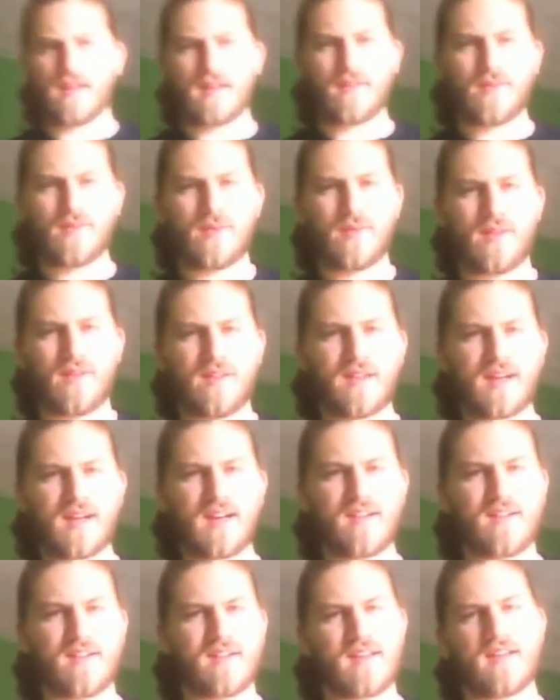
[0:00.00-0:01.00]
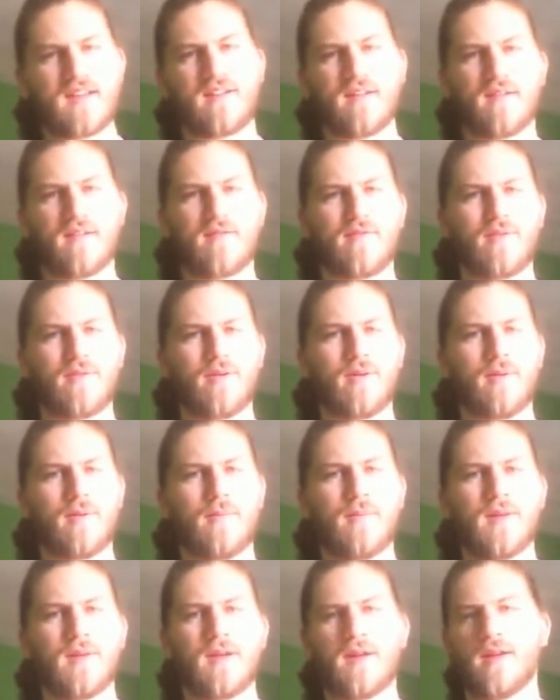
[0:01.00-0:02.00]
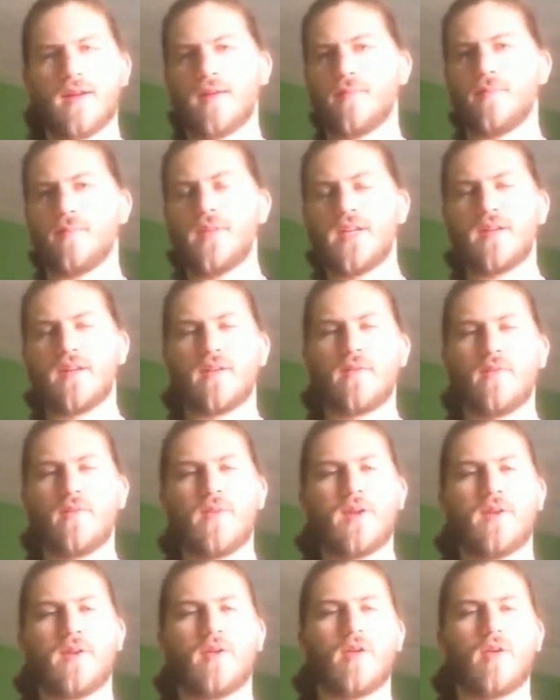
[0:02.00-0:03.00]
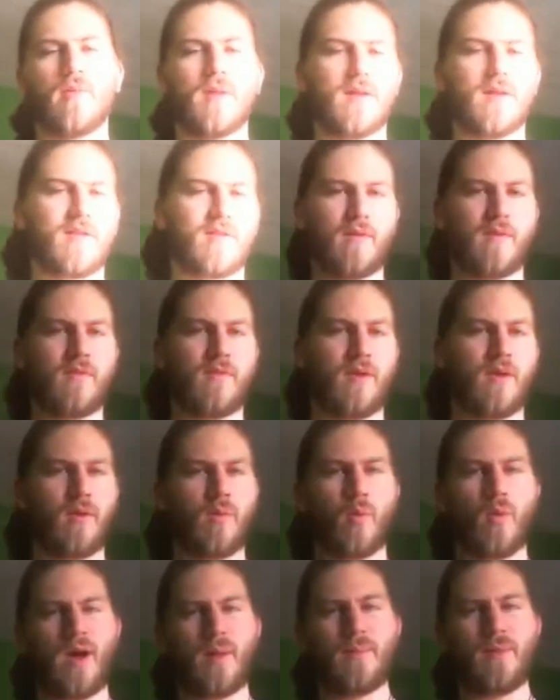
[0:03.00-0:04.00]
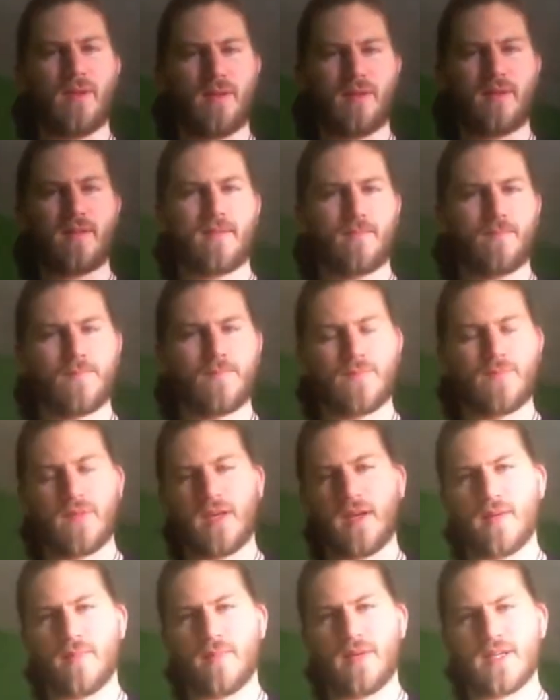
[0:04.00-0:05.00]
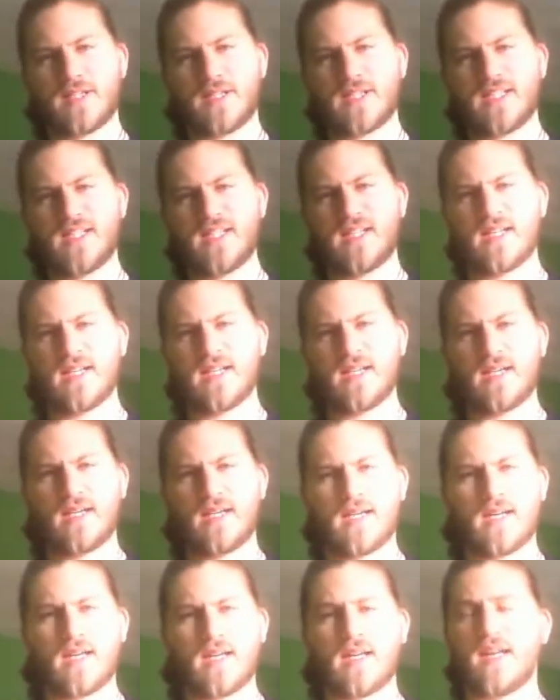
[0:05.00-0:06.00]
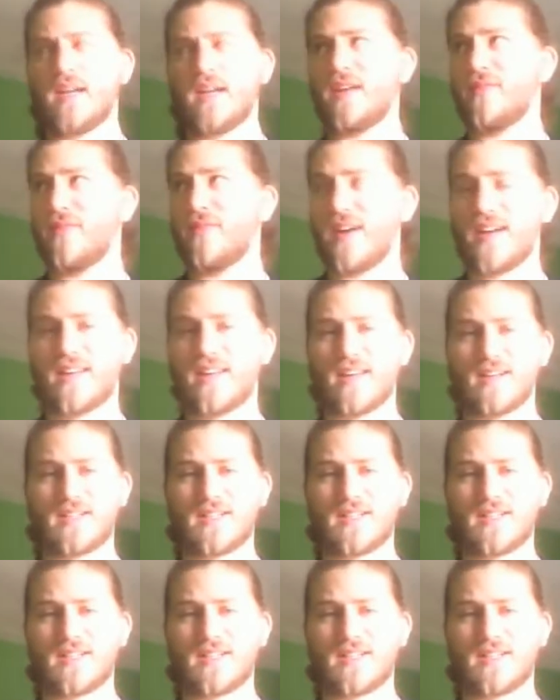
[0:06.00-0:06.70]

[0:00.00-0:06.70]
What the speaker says: had this high status for being the noblest of all weapons. Yeah, but in Viking